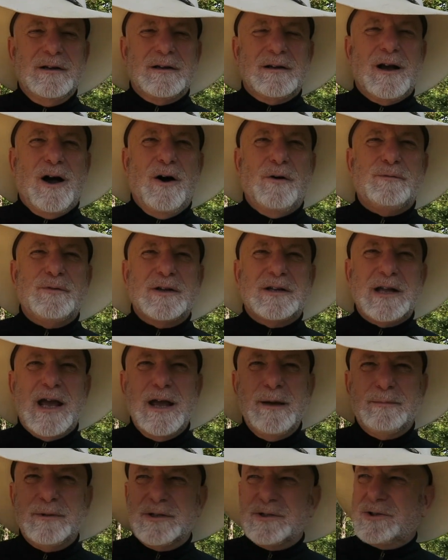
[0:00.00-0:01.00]
coffee
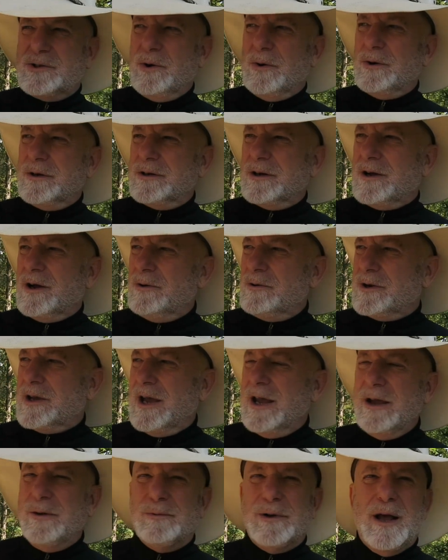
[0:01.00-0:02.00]
table and snorting cocaine.